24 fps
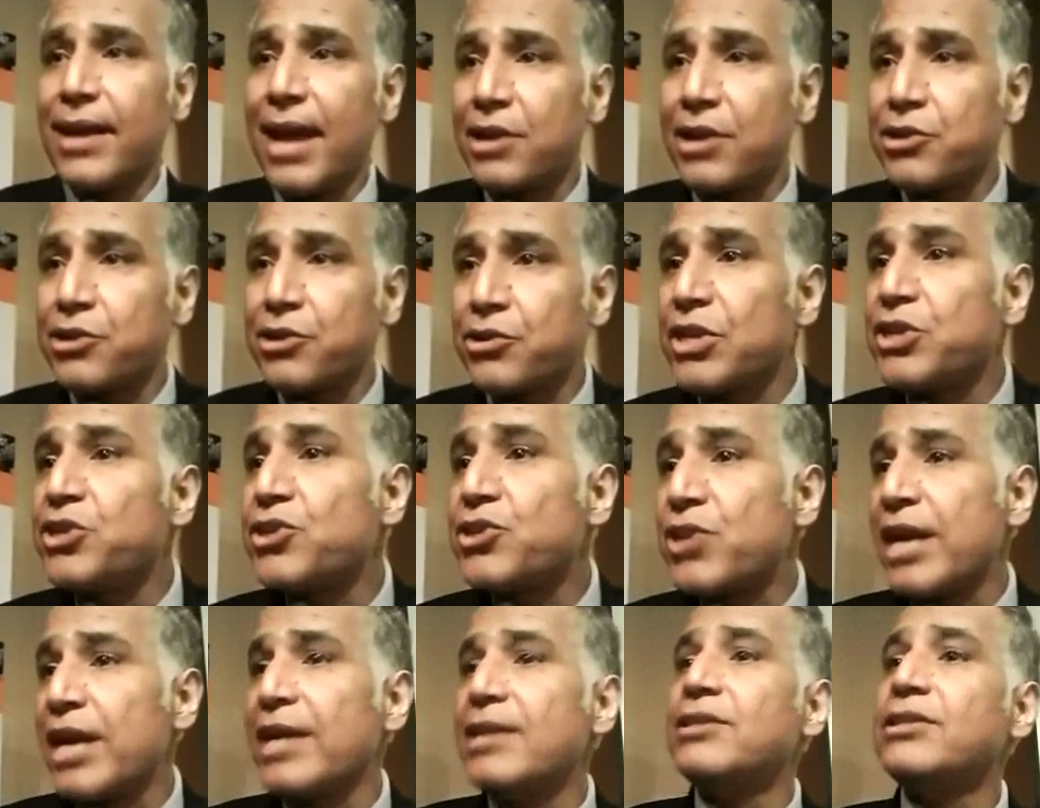can actually
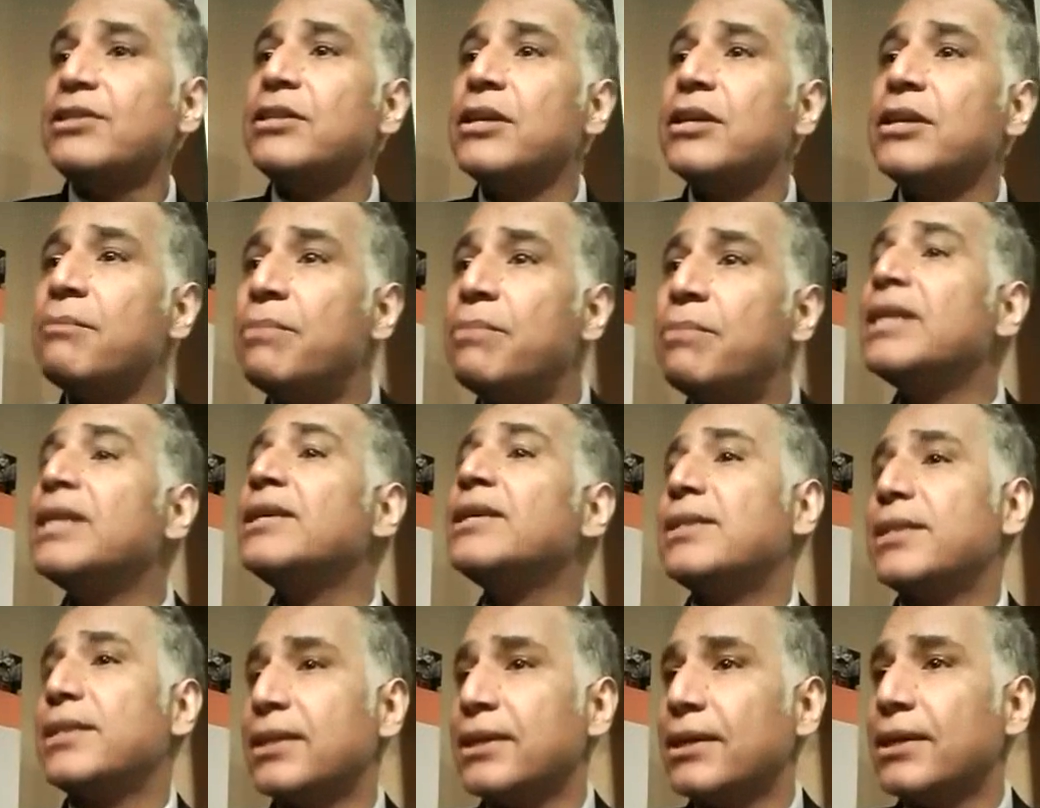change the
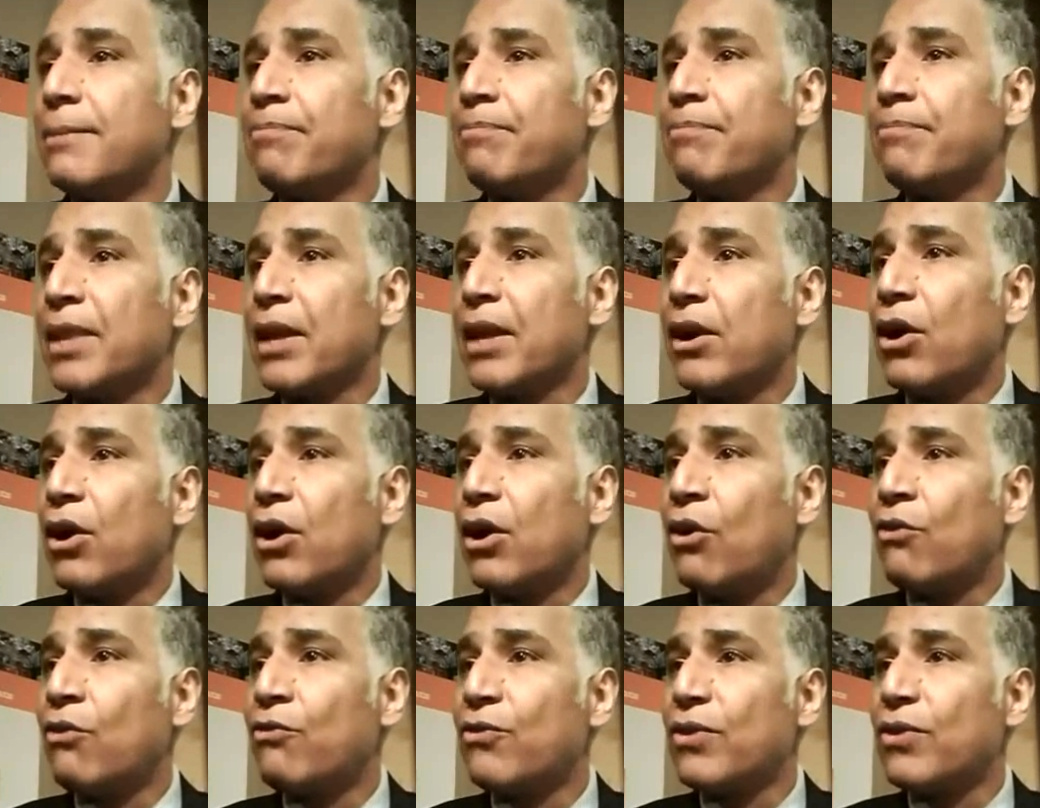ability
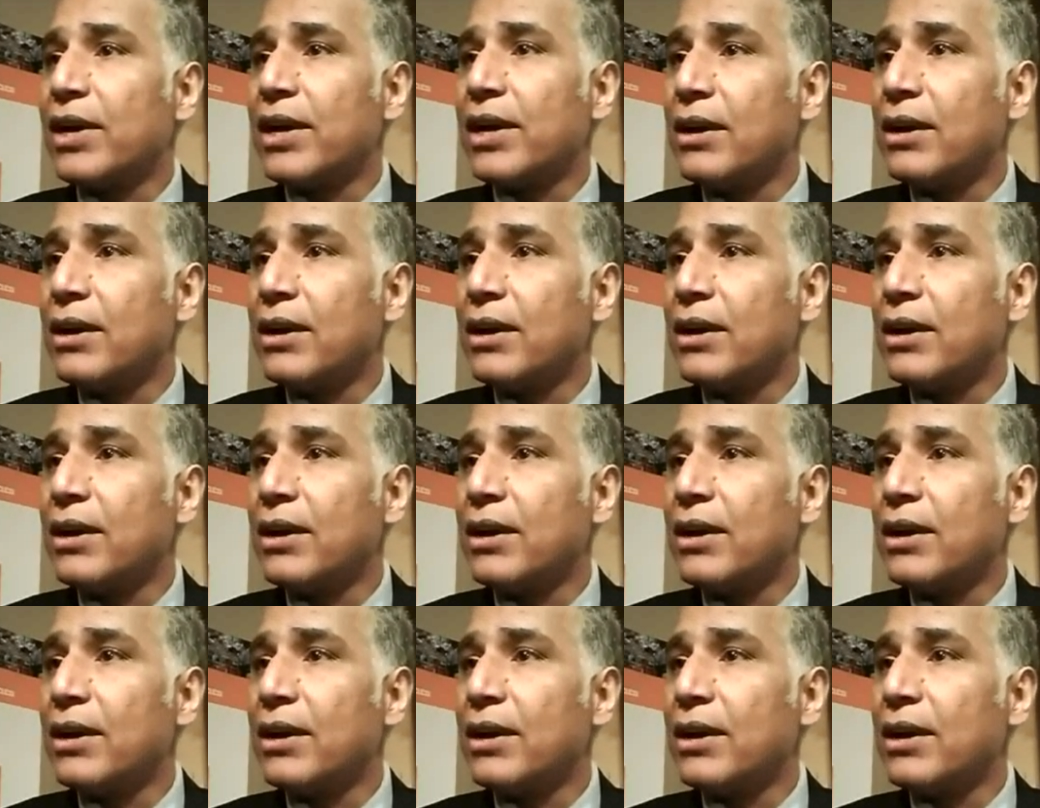of